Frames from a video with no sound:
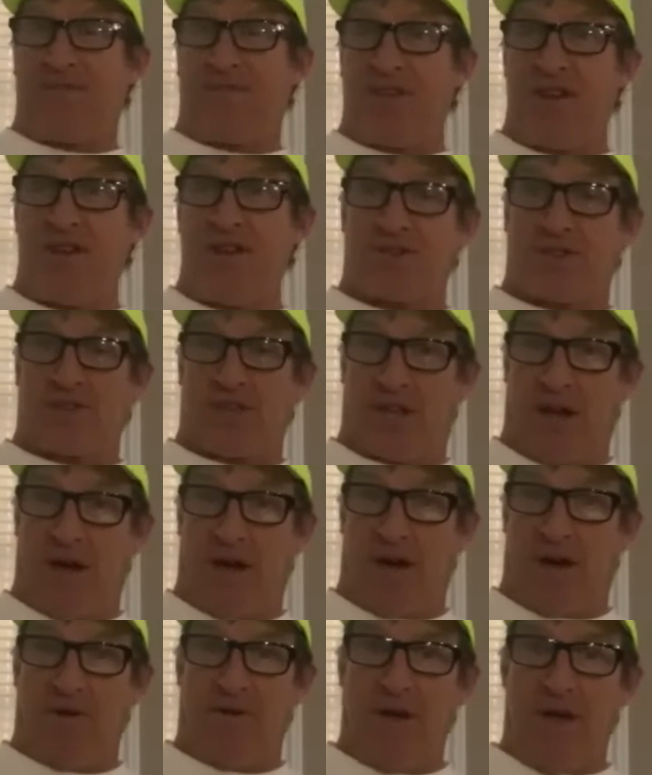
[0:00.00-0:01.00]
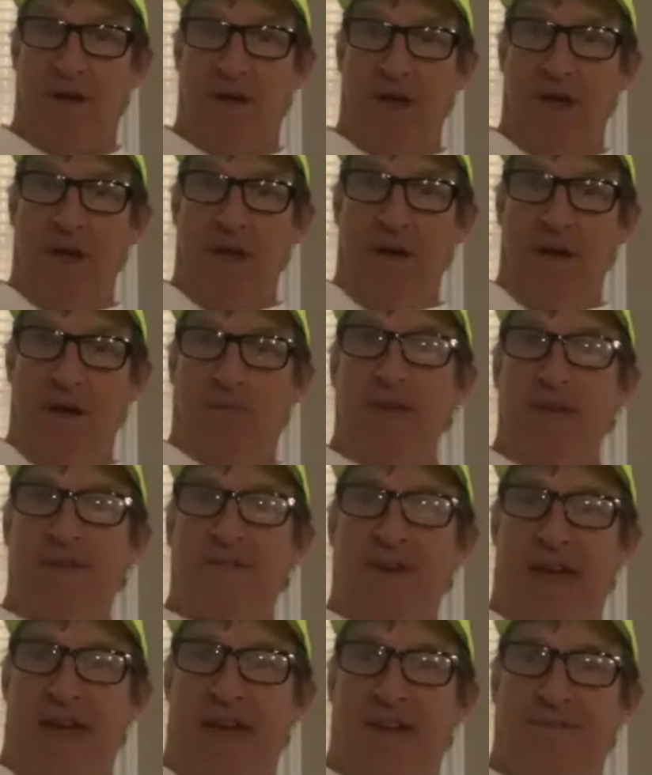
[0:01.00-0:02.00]
years ago, we've
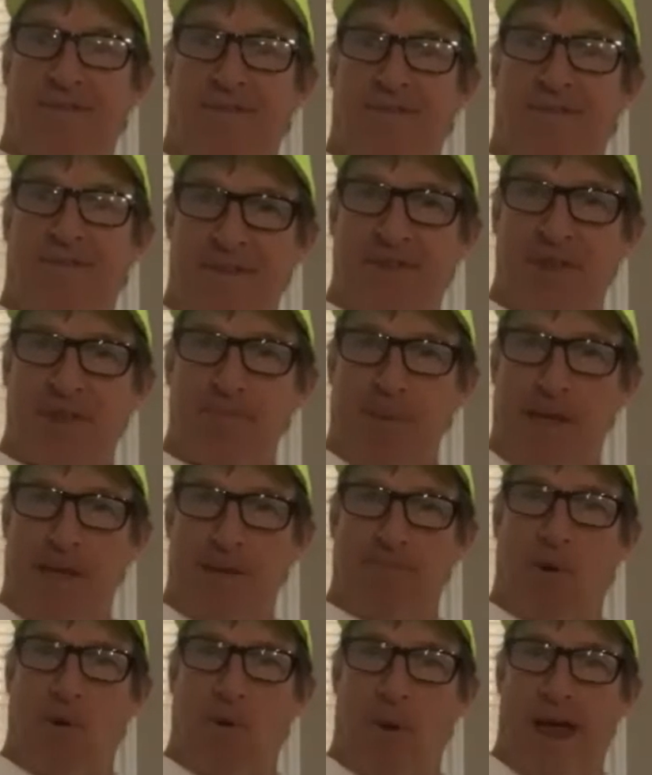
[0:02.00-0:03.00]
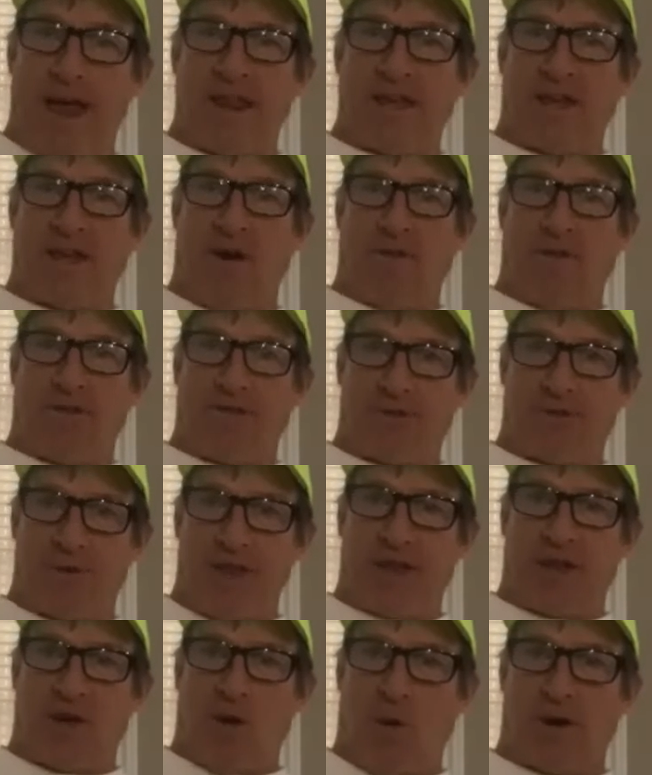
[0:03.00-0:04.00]
had 50 people waiting on 3
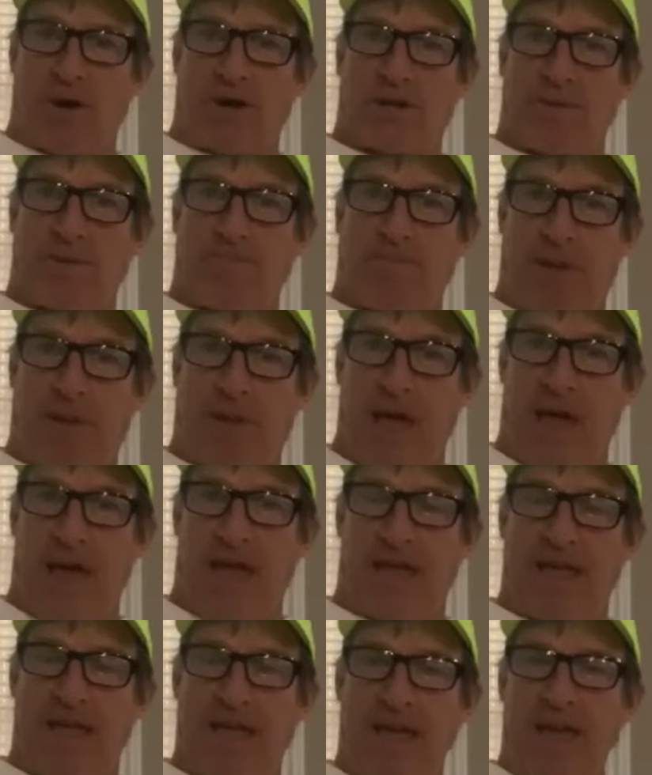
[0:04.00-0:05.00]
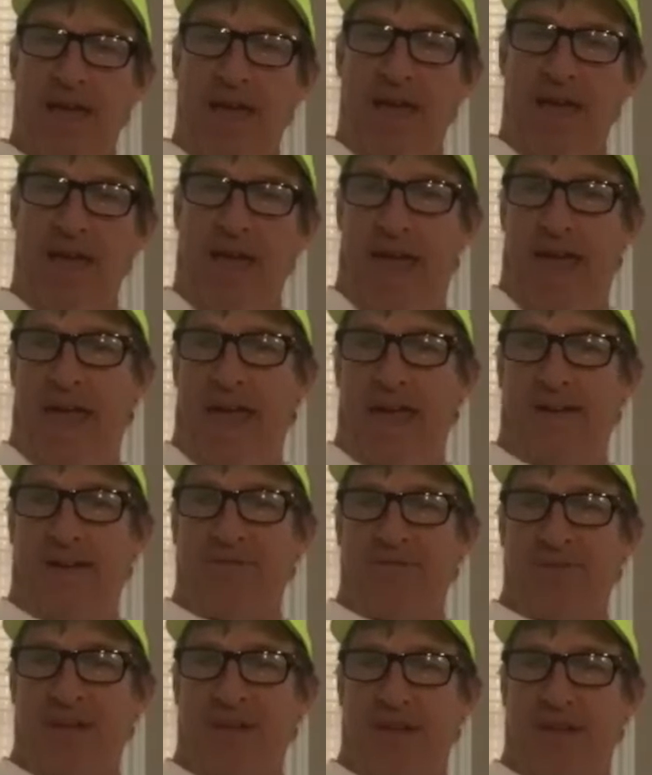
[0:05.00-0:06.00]
courts to play.
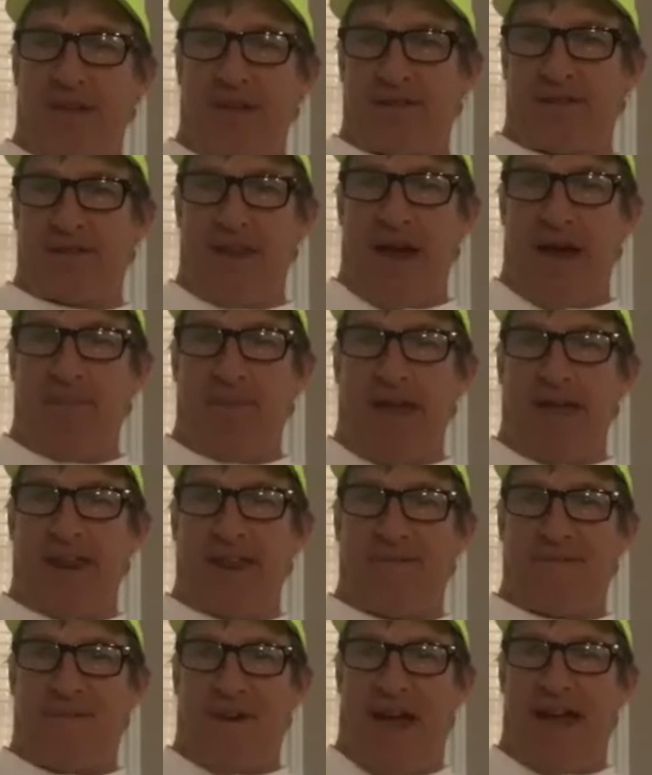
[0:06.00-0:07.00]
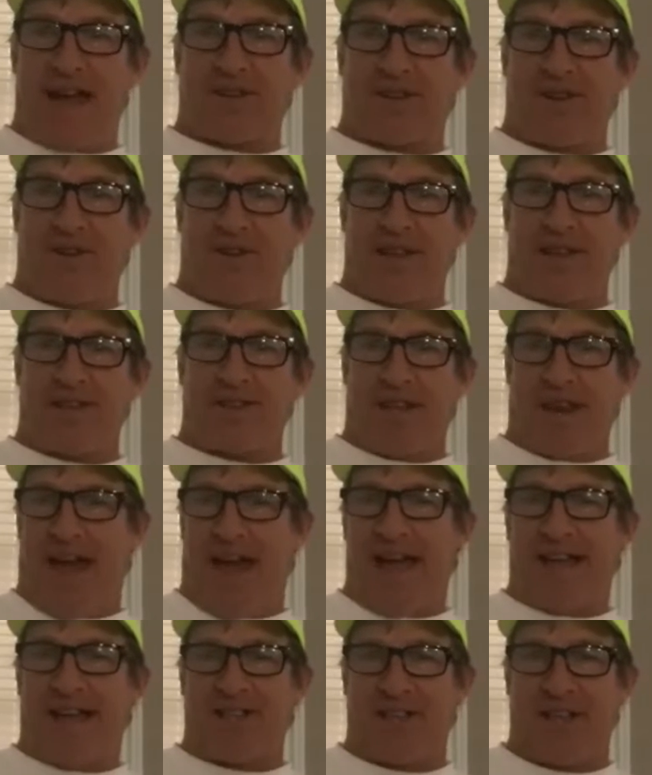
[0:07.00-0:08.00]
And the denominating factor is that
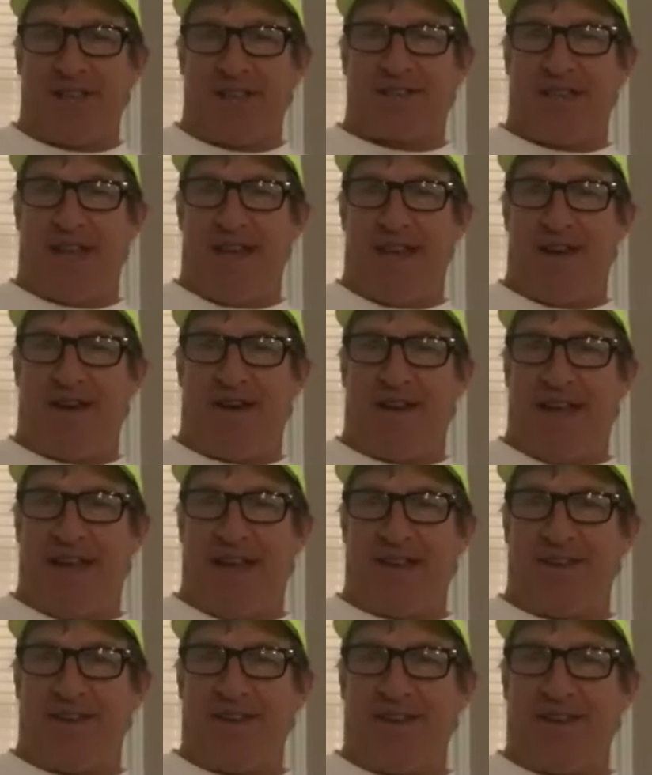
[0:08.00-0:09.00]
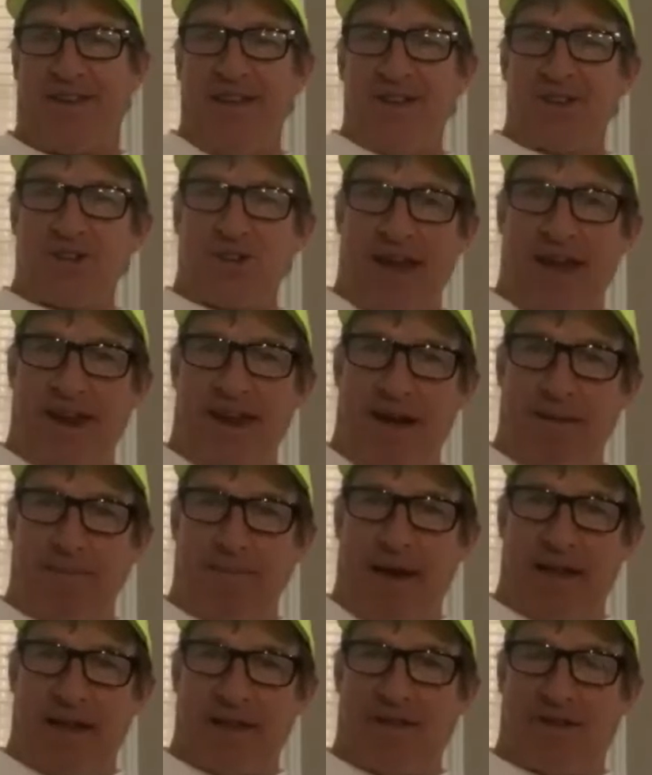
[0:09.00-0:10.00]
I sit there and shout out
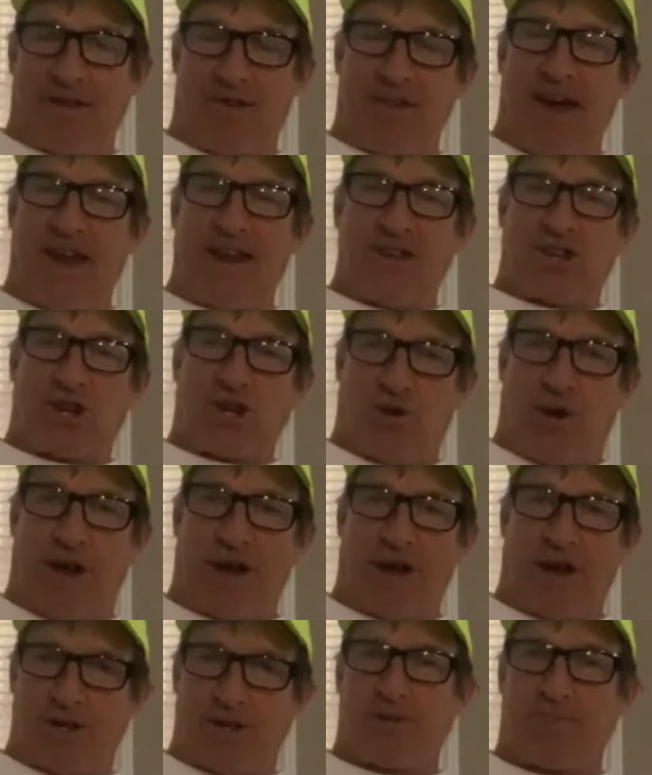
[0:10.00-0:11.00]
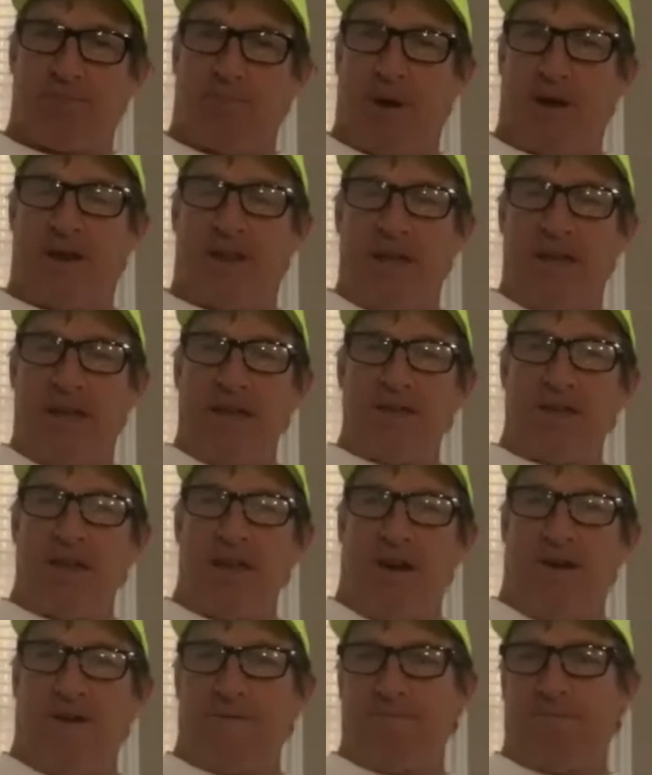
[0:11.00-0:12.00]
my little, not instructions, but, you
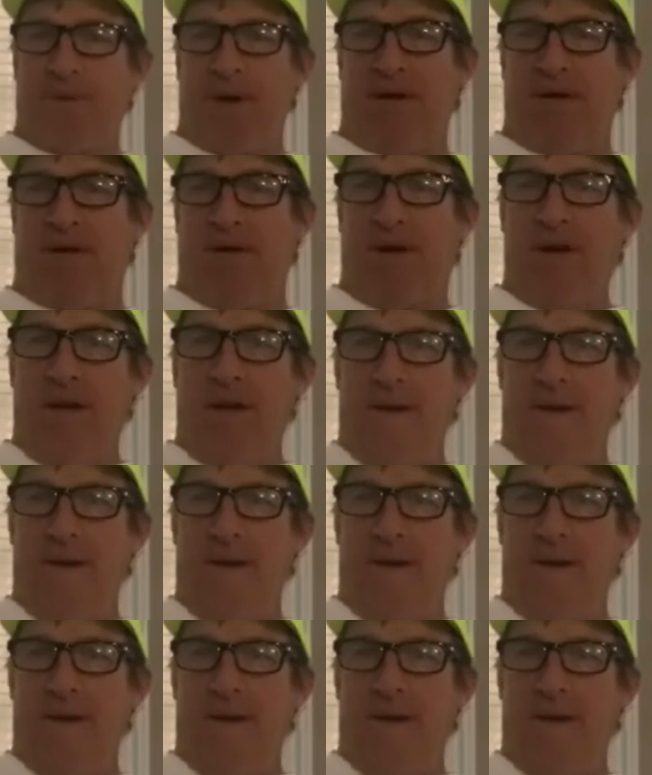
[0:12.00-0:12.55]
know, Bill